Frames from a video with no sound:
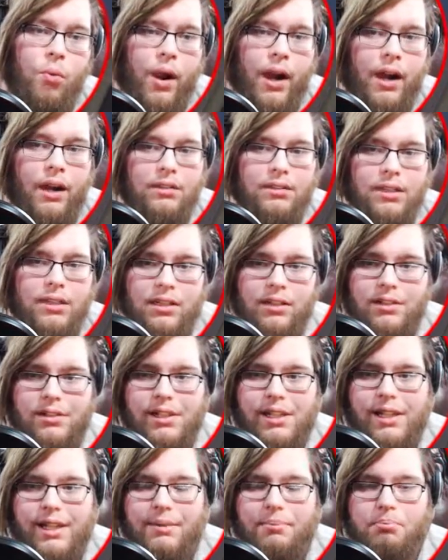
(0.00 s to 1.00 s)
where
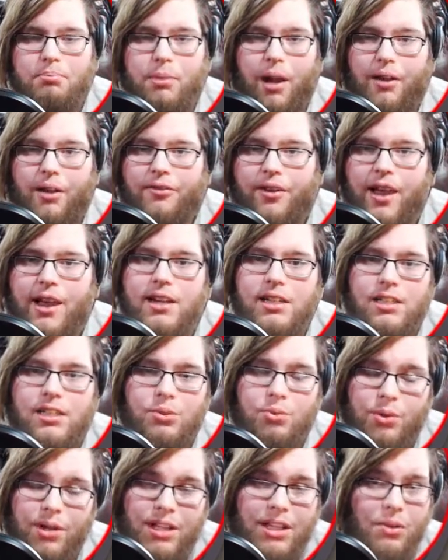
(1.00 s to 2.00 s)
literally my
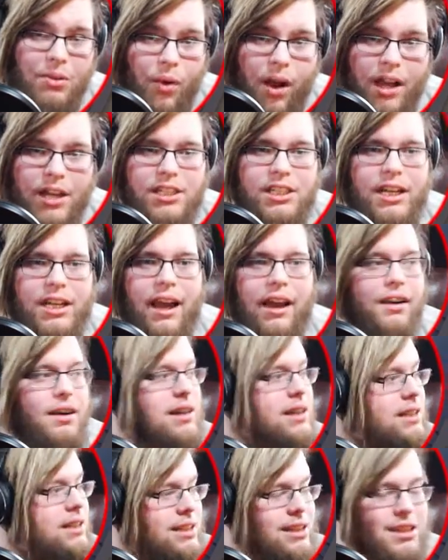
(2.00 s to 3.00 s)
face is really washed
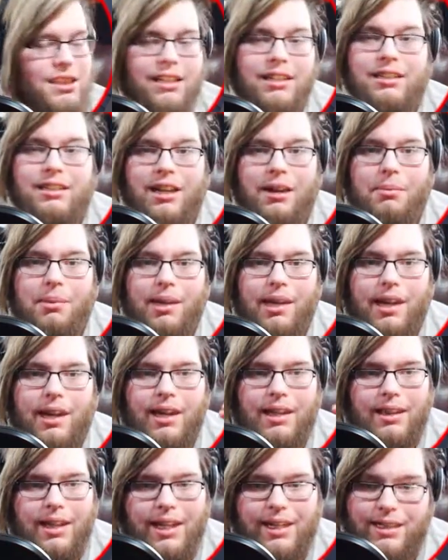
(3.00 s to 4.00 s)
out because of the sun
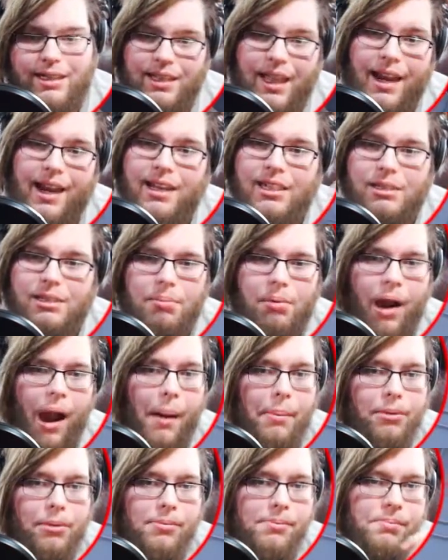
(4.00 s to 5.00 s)
coming in. That is a
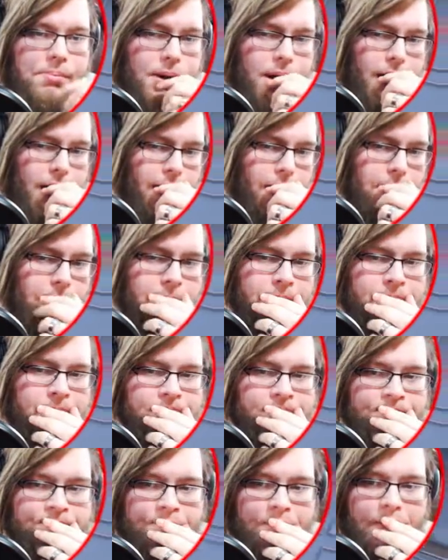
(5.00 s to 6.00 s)
problem, but
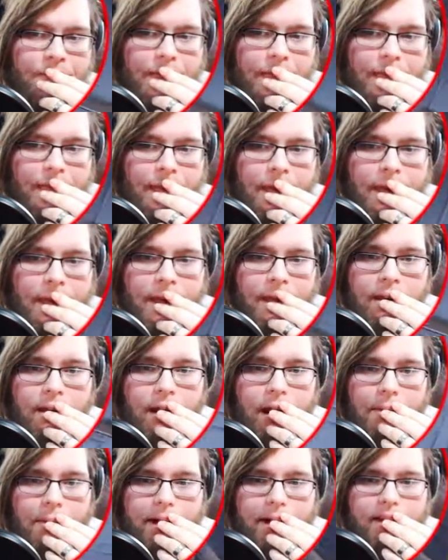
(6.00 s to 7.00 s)

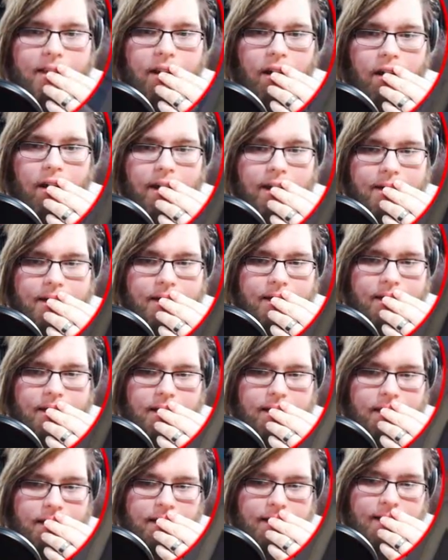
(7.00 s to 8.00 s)
I thought
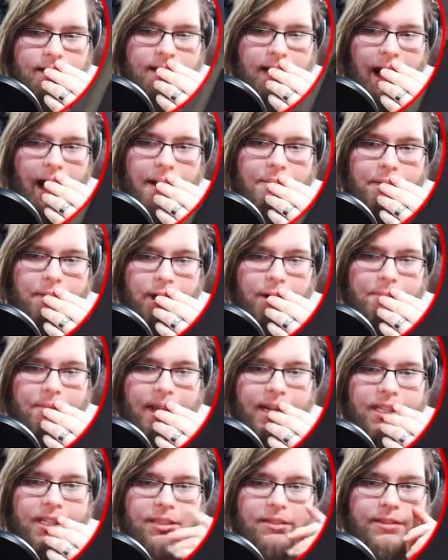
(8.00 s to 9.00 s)
it's time to
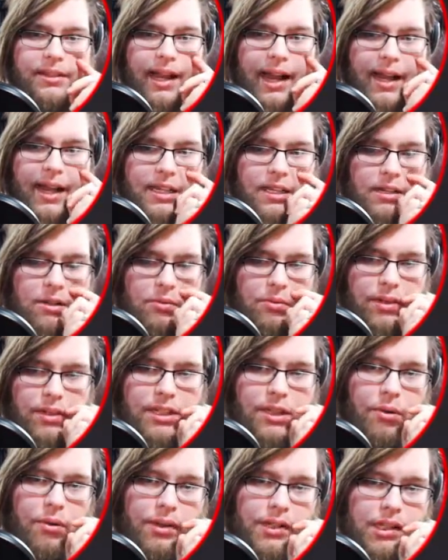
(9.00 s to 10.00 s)
update you guys on
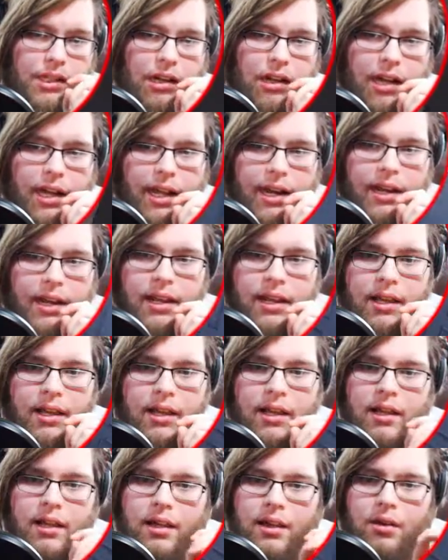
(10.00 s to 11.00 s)
what's going on
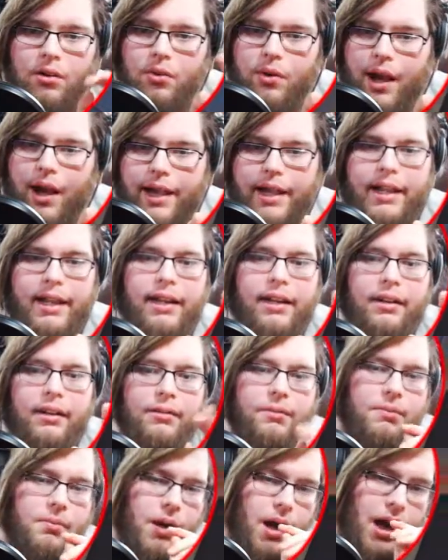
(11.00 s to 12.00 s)
right
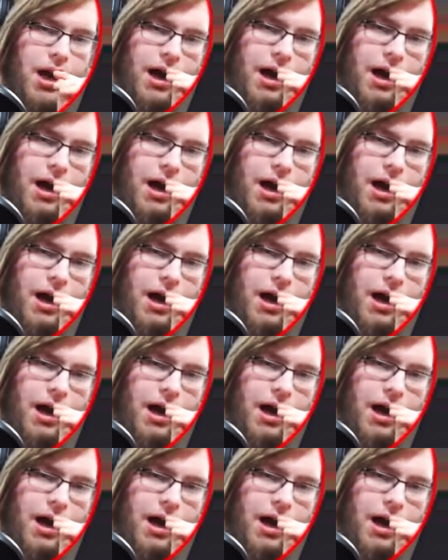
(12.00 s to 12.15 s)
here.